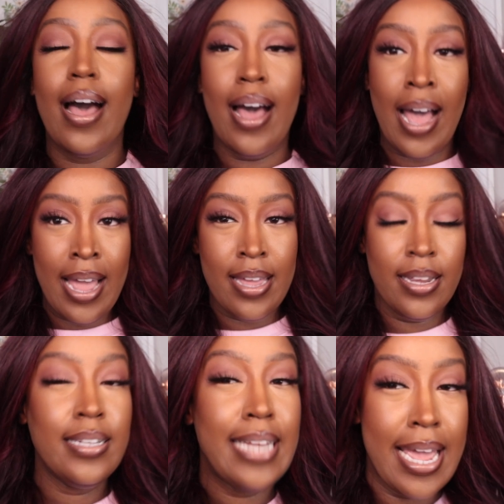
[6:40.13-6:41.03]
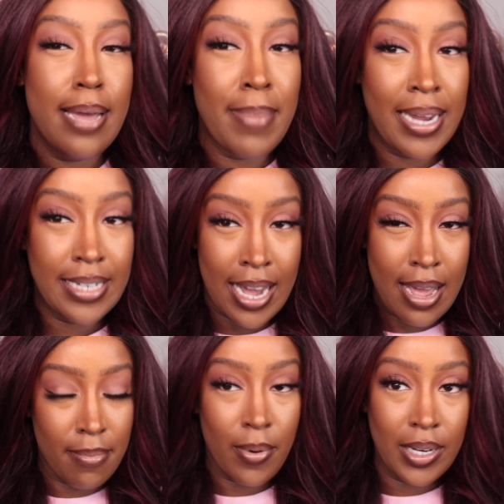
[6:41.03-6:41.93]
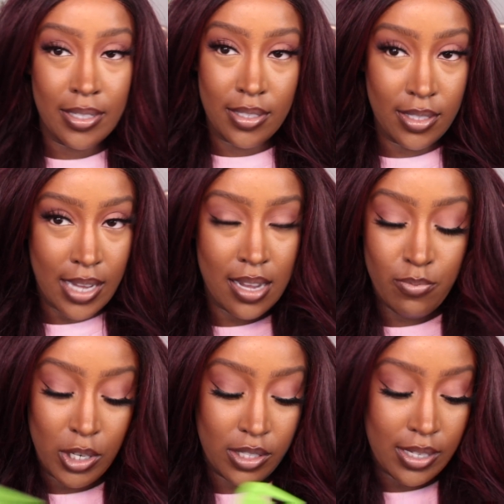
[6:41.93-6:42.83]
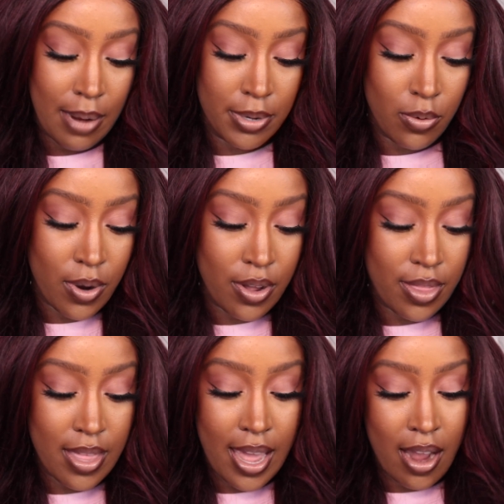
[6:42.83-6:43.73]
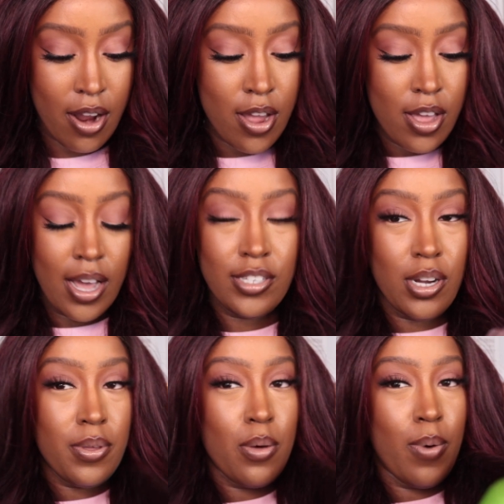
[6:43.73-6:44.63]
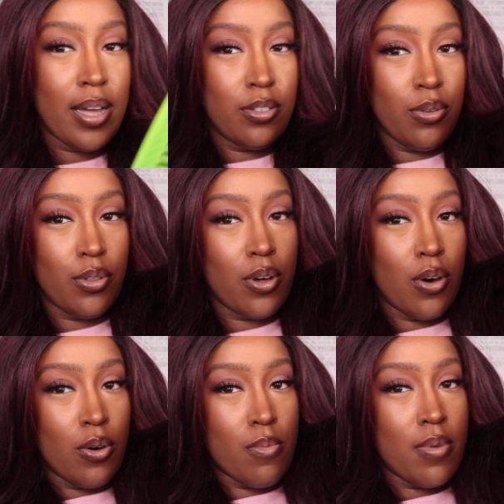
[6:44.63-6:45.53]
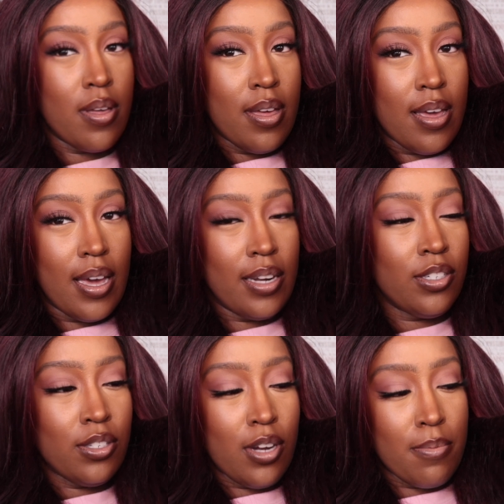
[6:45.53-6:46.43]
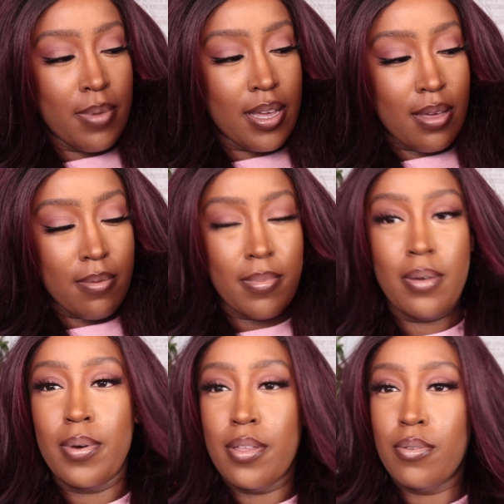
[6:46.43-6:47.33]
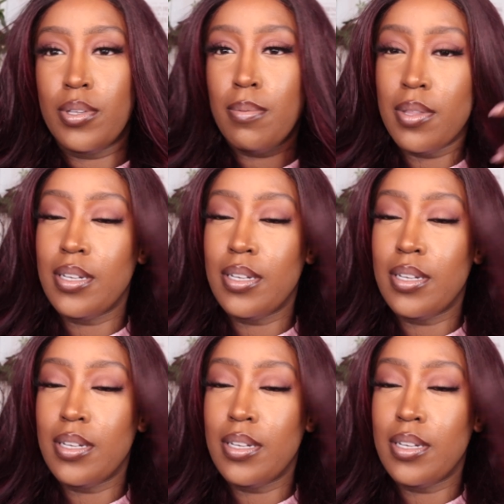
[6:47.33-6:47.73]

I take my time when it's time to wear the hair. I start with a wide tooth comb, and I just start making my way through some of the